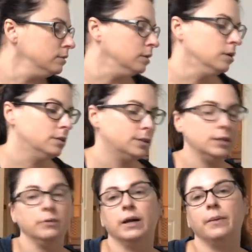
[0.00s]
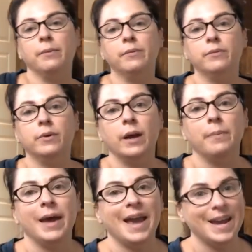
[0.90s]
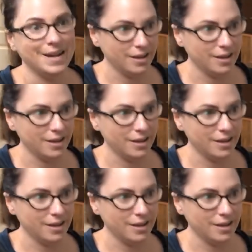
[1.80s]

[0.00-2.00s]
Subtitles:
see what I paid.